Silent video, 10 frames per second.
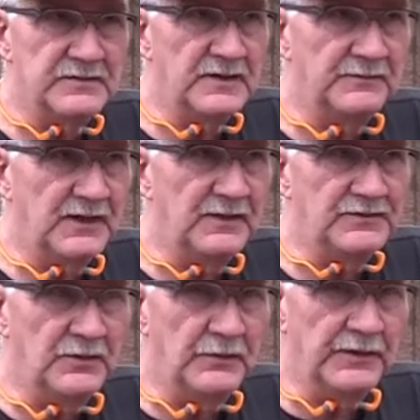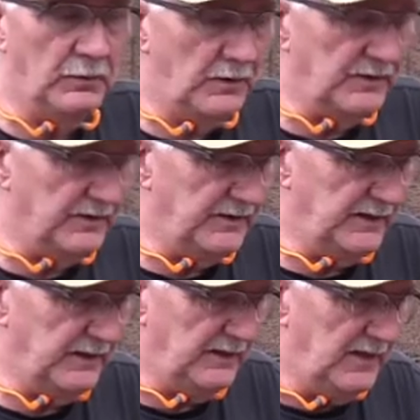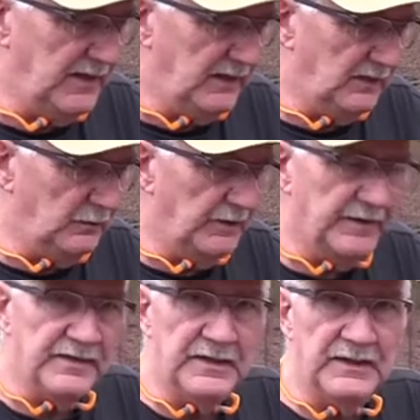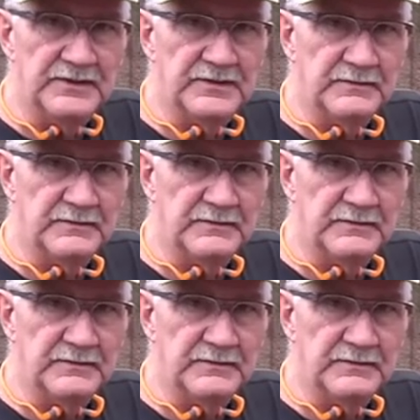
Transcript: sometimes don't want to work on one of these